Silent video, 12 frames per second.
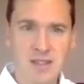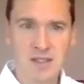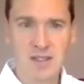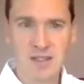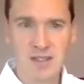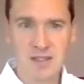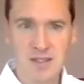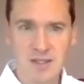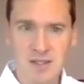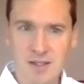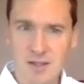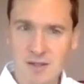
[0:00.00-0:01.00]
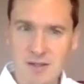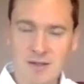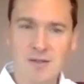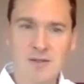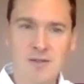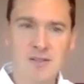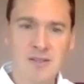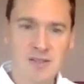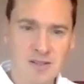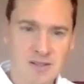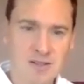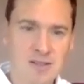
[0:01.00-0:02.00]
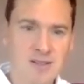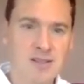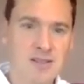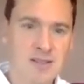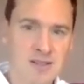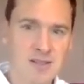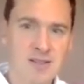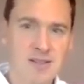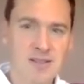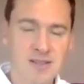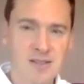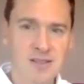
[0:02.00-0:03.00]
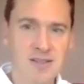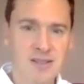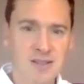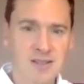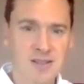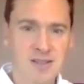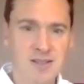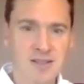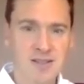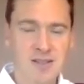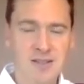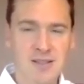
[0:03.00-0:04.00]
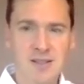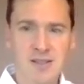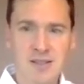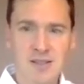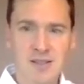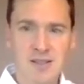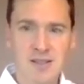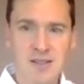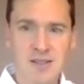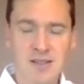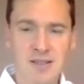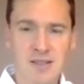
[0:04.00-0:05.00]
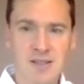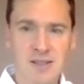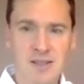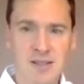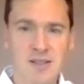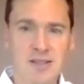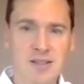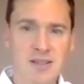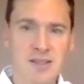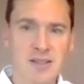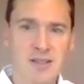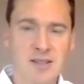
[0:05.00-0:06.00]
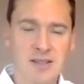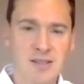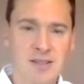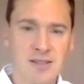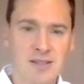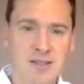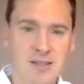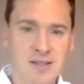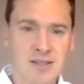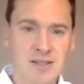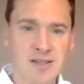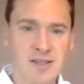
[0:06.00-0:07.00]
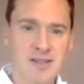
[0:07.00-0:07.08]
(not speaking)